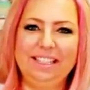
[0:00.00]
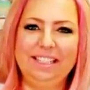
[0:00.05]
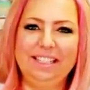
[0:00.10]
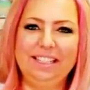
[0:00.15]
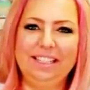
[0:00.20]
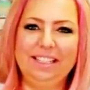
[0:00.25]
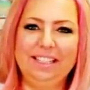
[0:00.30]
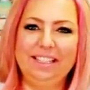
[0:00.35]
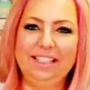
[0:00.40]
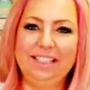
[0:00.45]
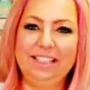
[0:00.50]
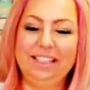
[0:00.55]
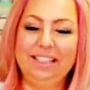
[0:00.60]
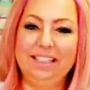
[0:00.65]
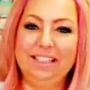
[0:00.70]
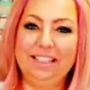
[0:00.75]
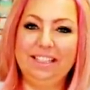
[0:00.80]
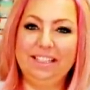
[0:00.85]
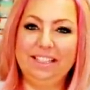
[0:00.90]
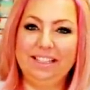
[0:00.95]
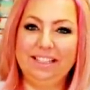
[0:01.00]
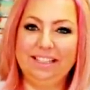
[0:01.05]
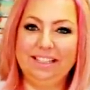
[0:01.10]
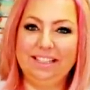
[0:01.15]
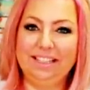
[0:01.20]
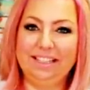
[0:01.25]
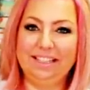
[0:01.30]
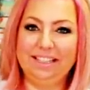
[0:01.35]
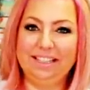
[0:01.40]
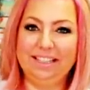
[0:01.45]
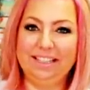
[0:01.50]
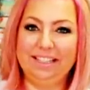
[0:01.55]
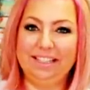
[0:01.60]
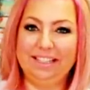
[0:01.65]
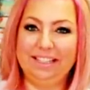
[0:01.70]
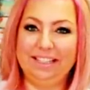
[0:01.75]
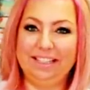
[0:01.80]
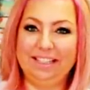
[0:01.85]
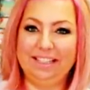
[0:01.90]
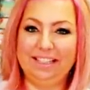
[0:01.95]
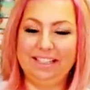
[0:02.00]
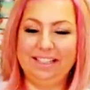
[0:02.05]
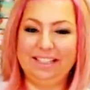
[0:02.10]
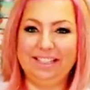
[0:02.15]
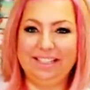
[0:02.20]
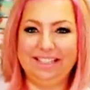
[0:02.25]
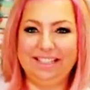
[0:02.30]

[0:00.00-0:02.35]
This person isn't speaking.